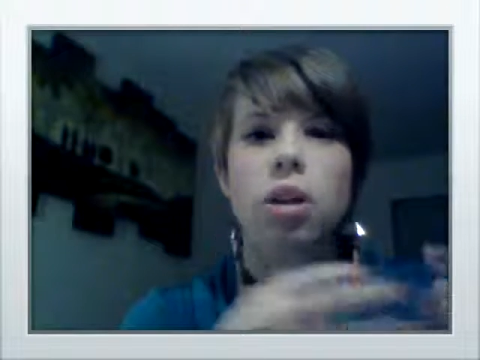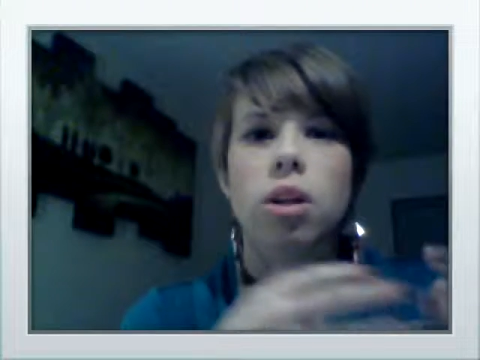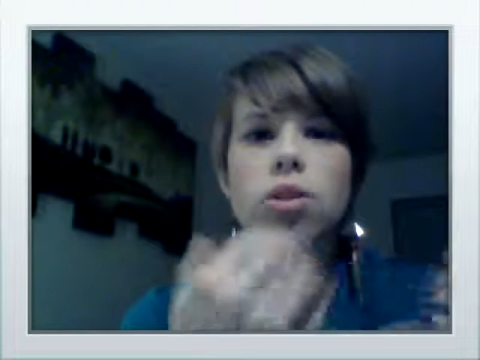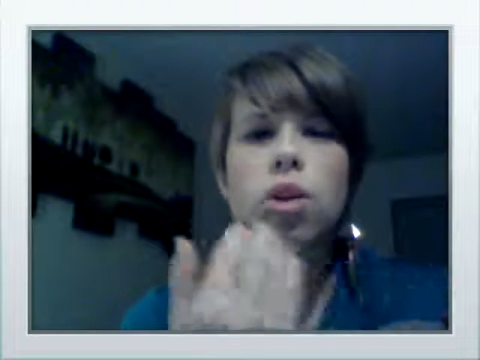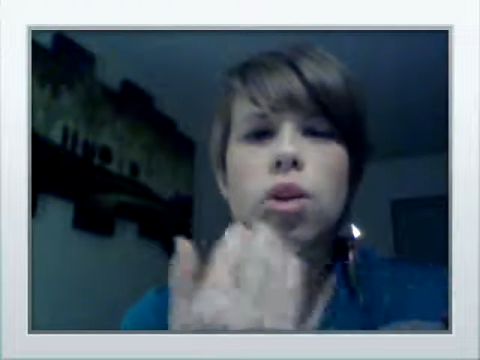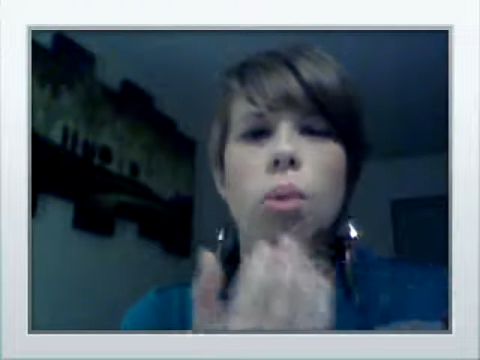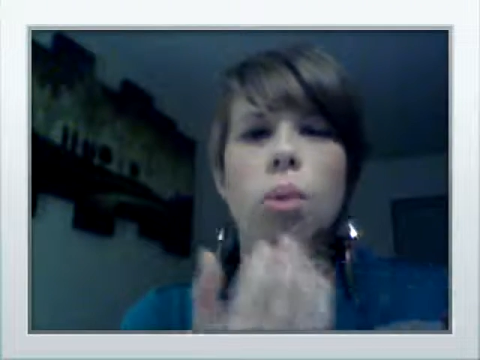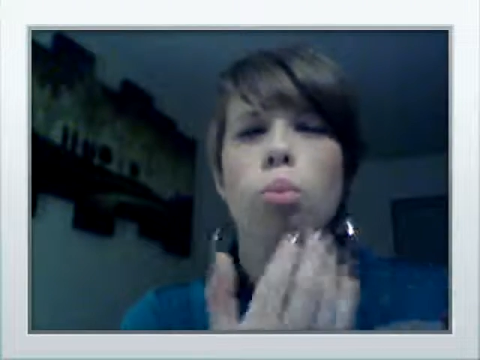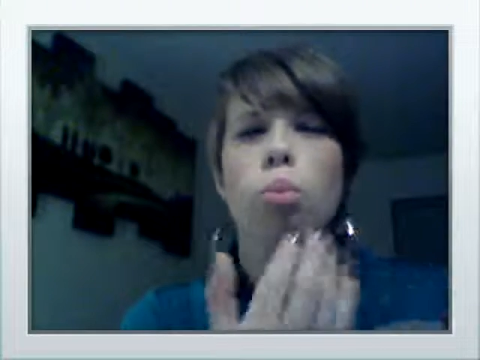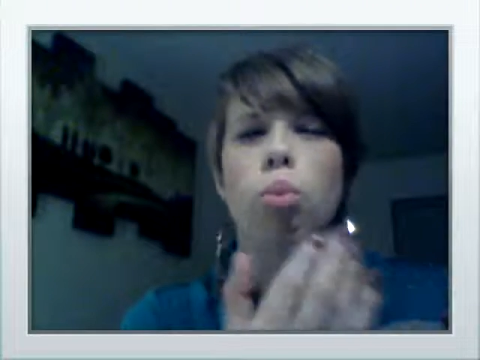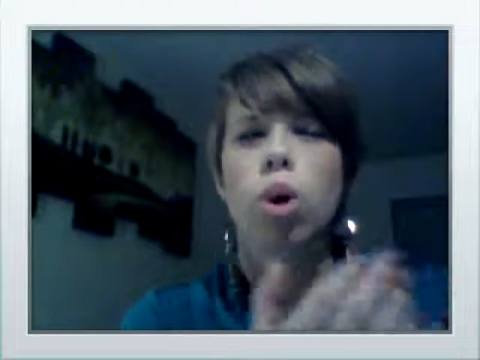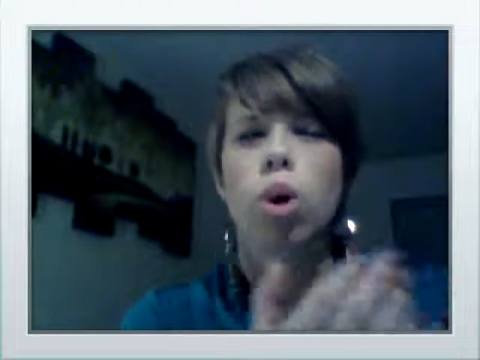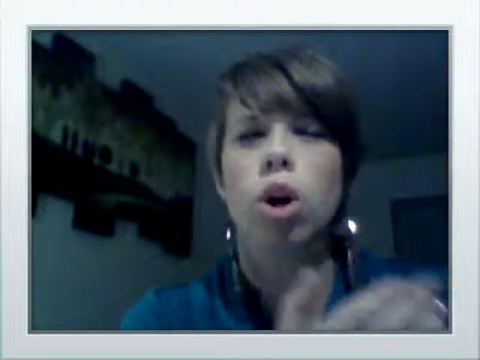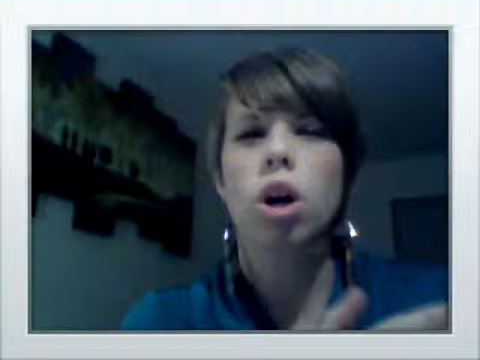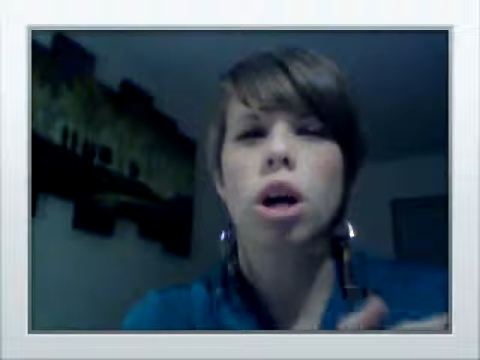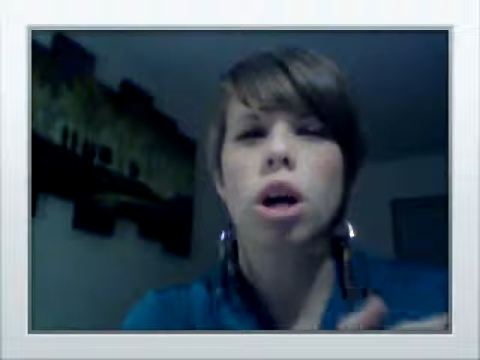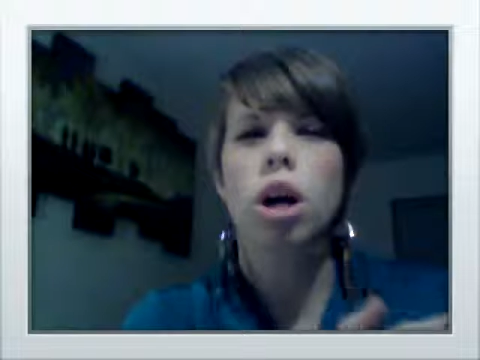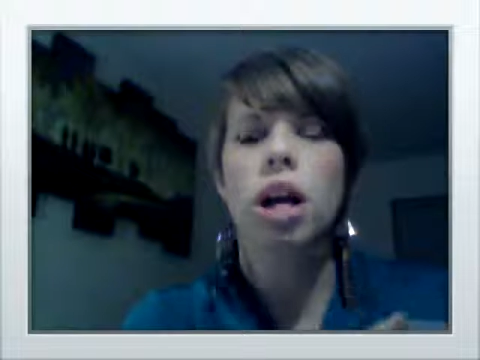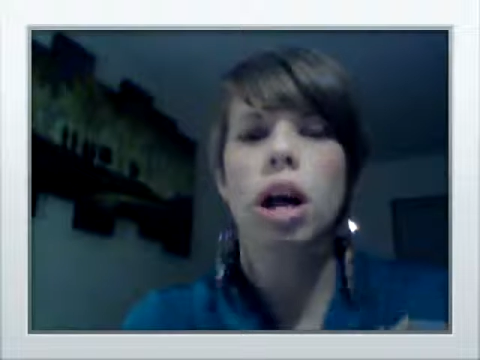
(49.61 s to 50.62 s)
stop
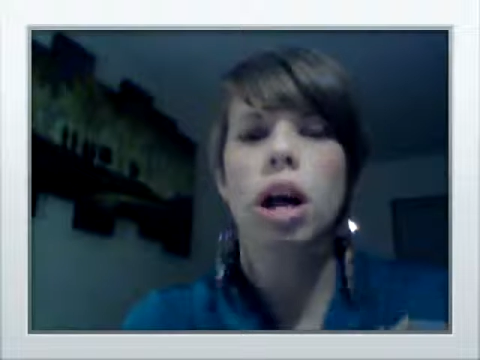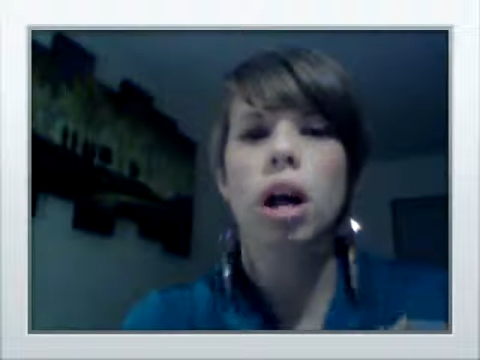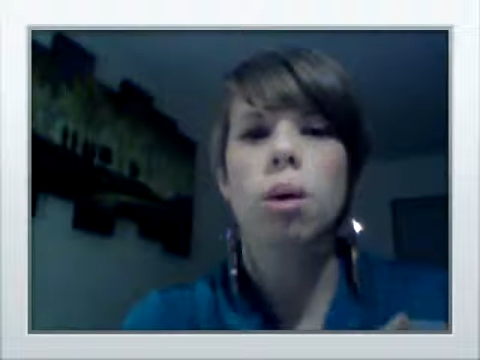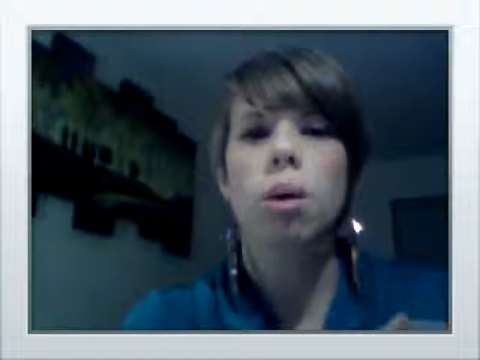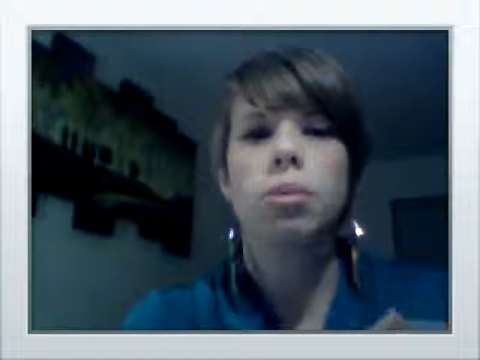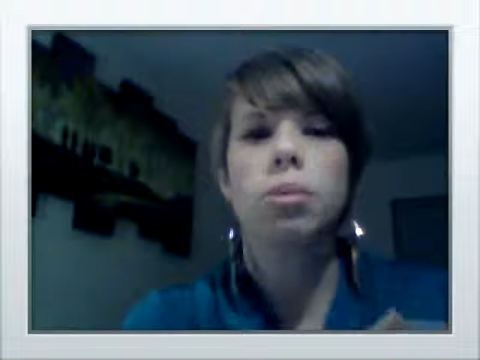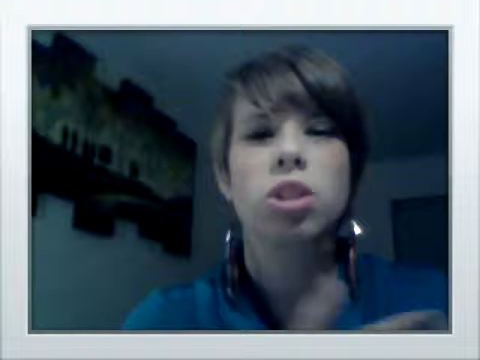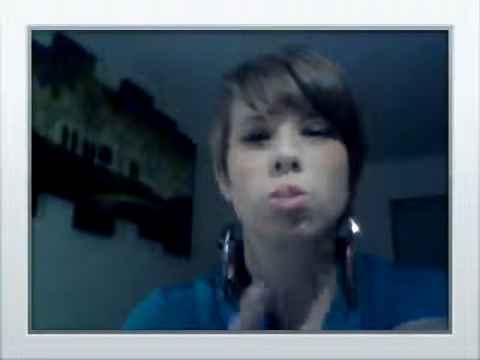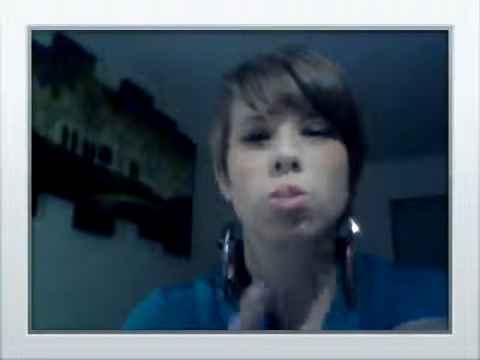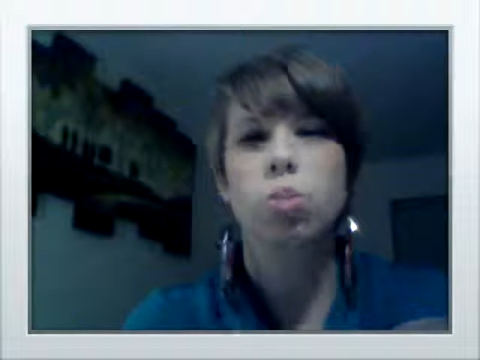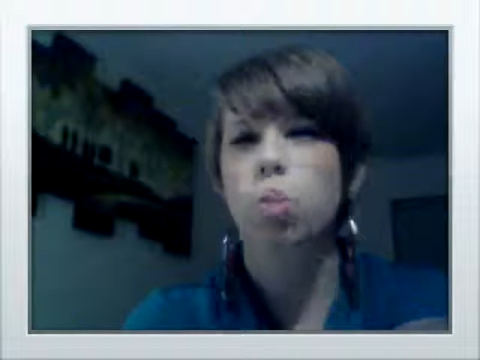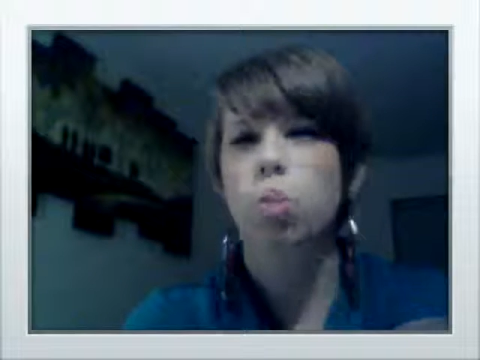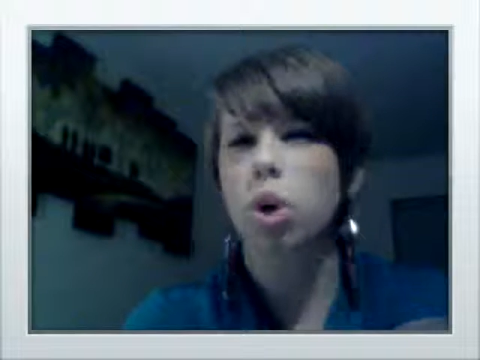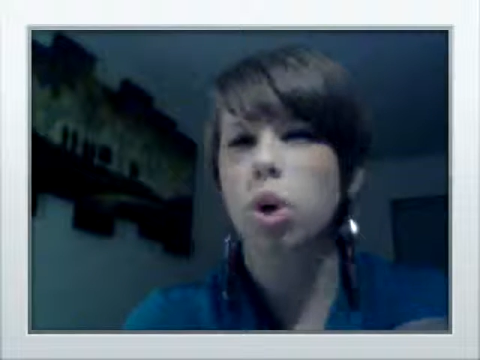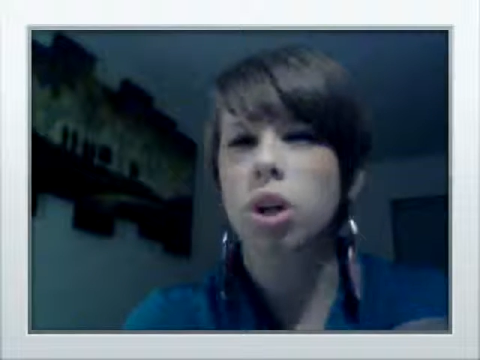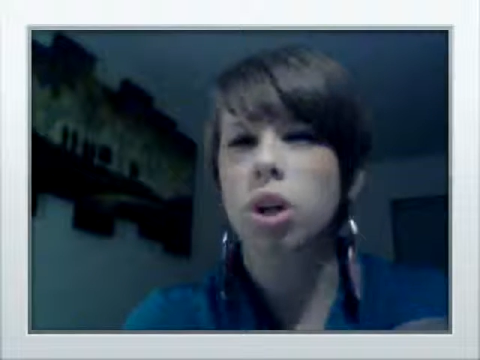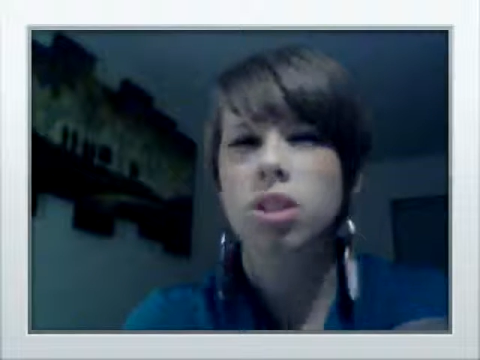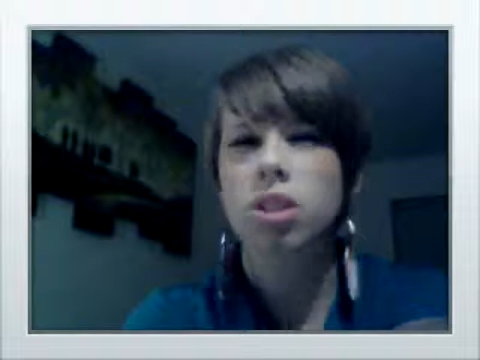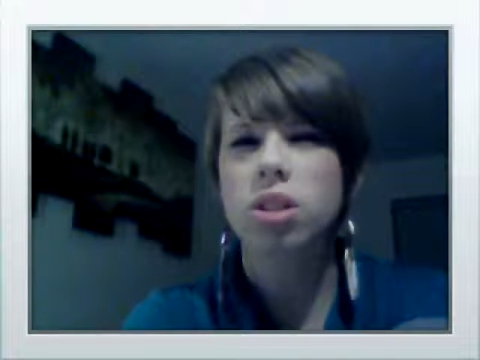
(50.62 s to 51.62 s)
worrying, just
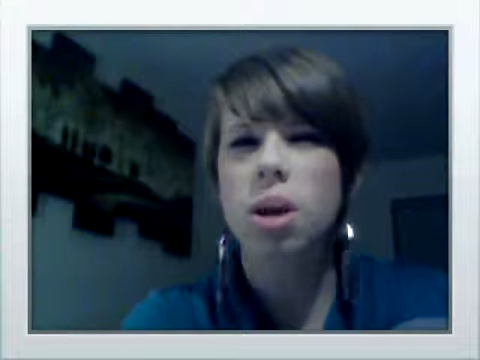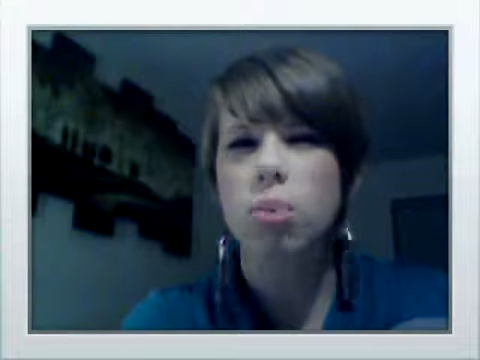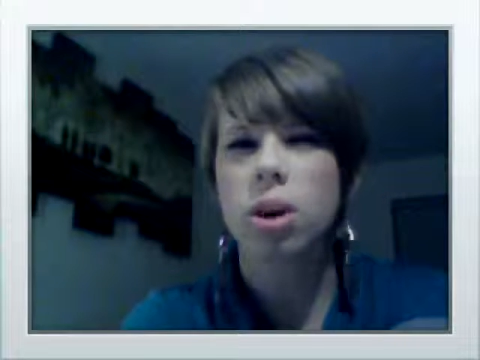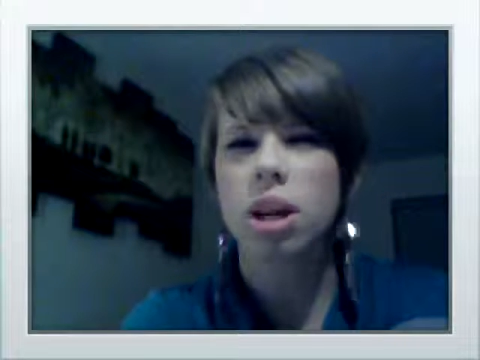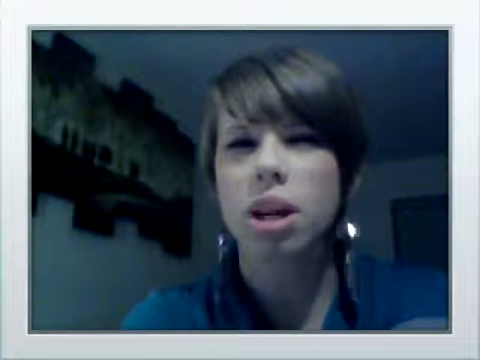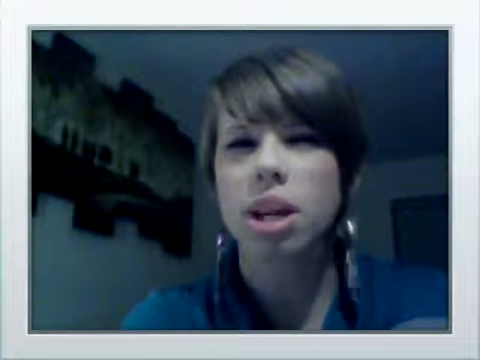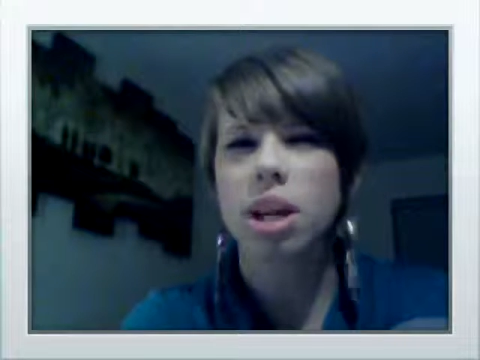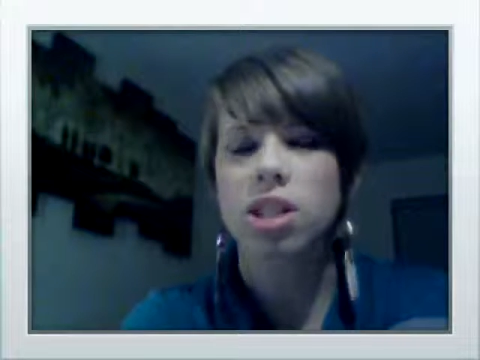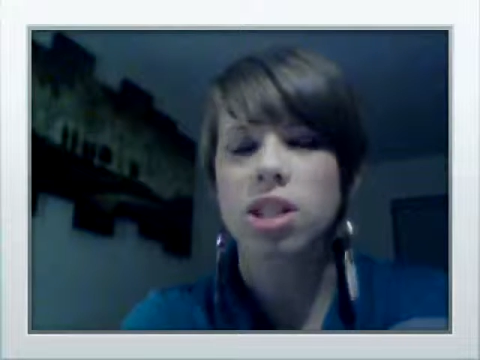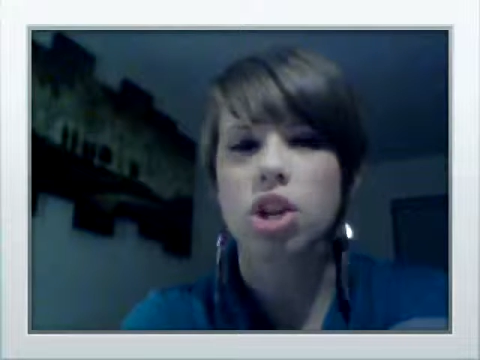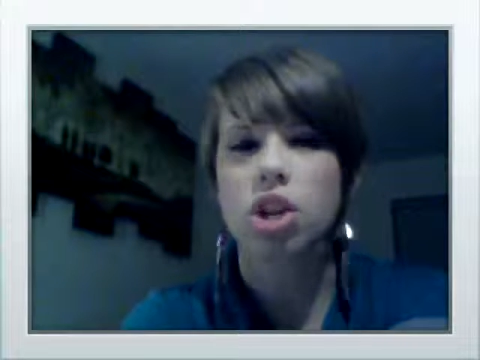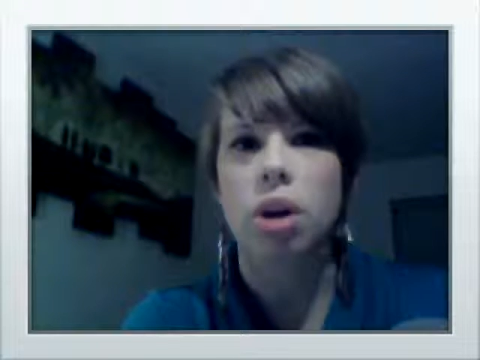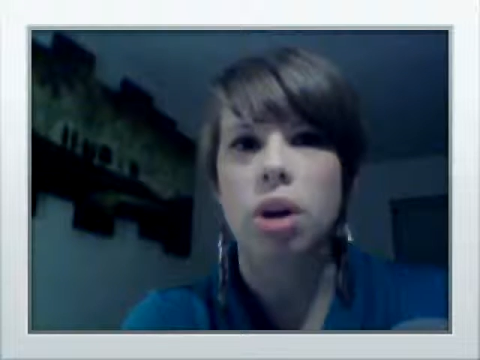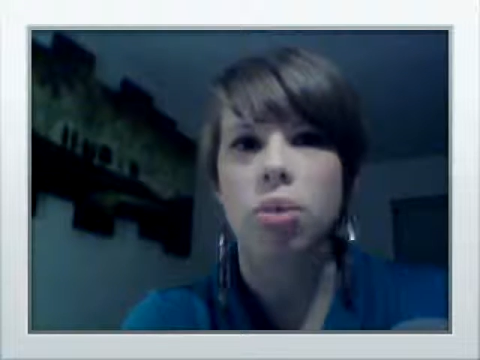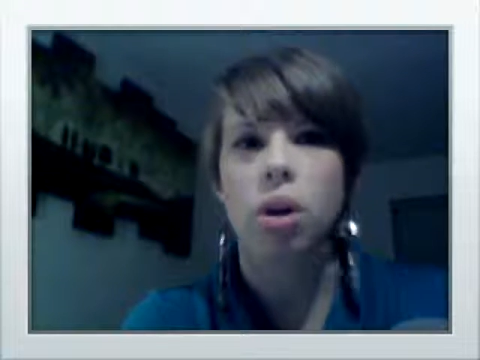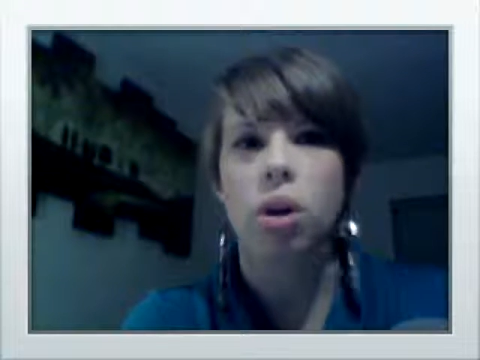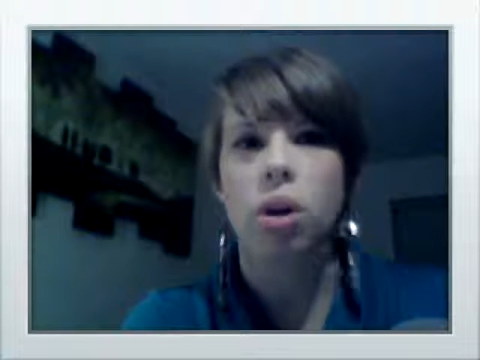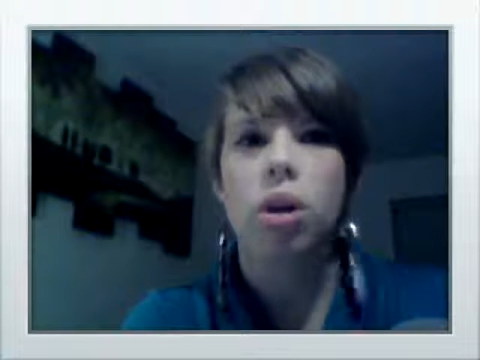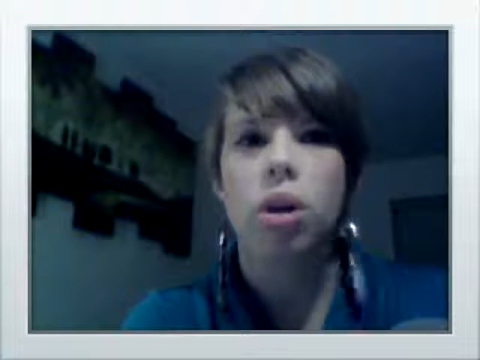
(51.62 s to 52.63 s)
wor- stop worrying in
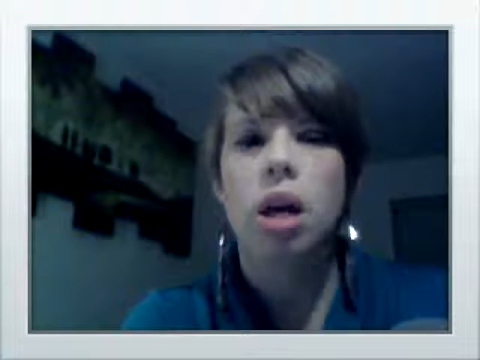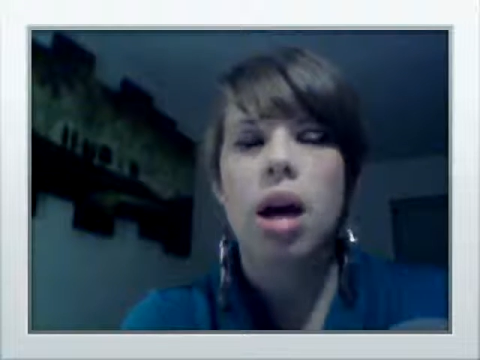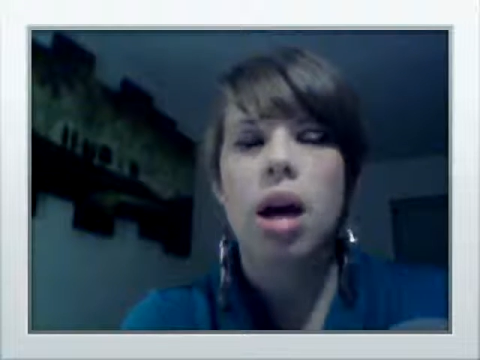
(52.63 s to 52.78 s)
general,